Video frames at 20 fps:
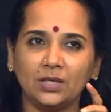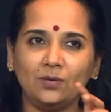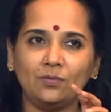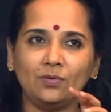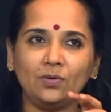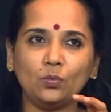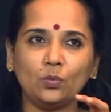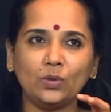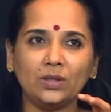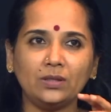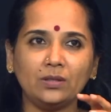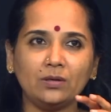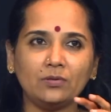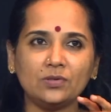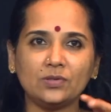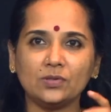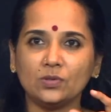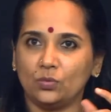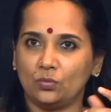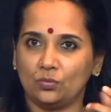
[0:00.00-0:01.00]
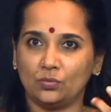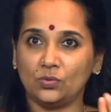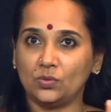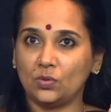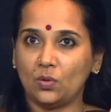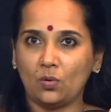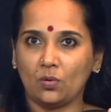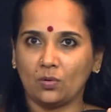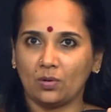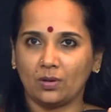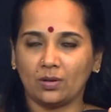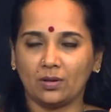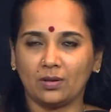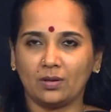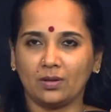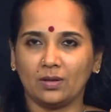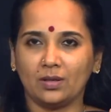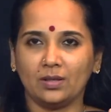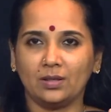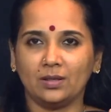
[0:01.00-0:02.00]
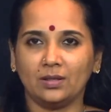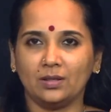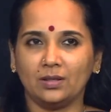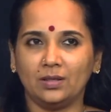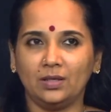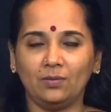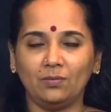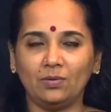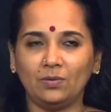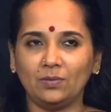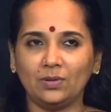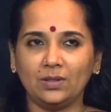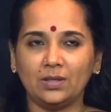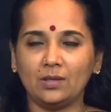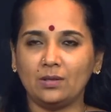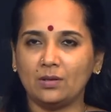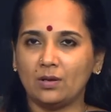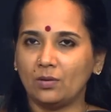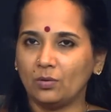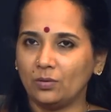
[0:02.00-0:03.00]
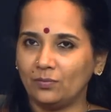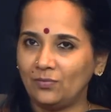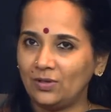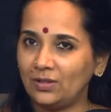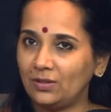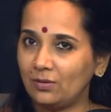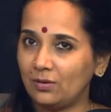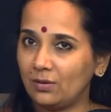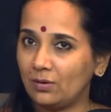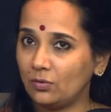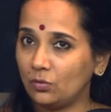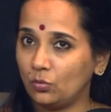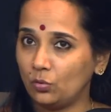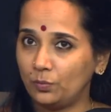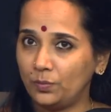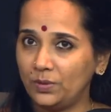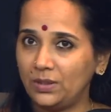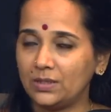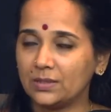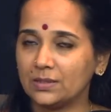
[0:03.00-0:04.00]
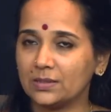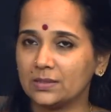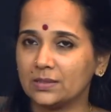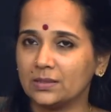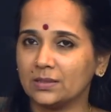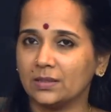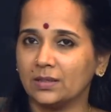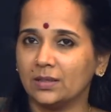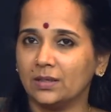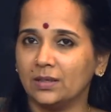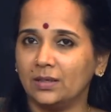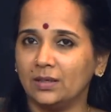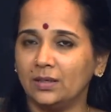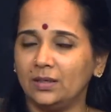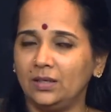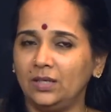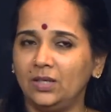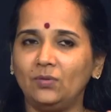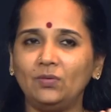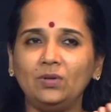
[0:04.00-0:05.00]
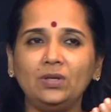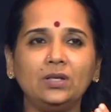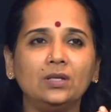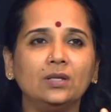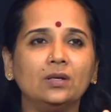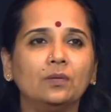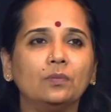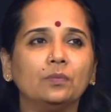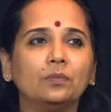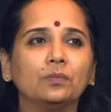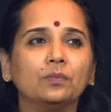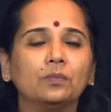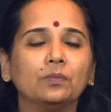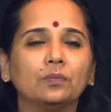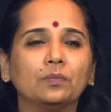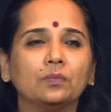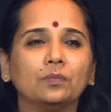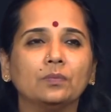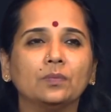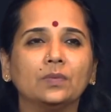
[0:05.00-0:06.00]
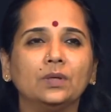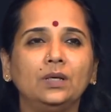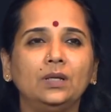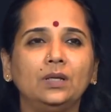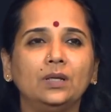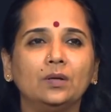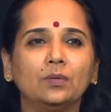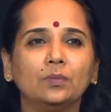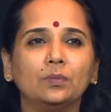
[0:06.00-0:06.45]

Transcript: even when there is no song, even when there are no beats, even in